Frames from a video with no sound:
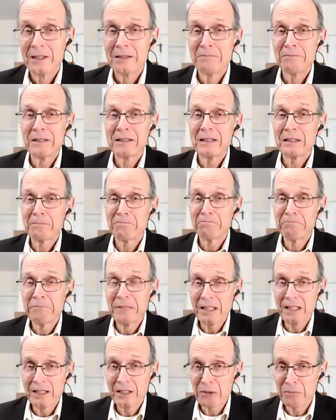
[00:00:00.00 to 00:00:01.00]
But the
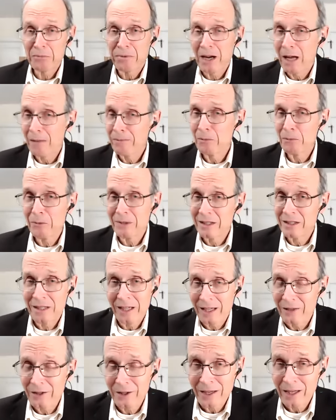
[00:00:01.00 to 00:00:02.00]
biggest problem was
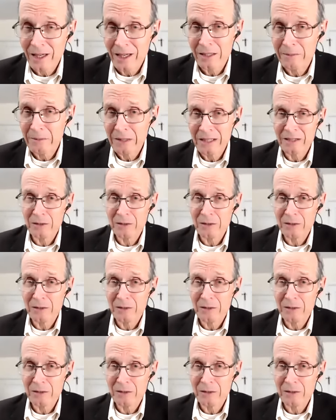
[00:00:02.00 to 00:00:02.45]
not their enemies.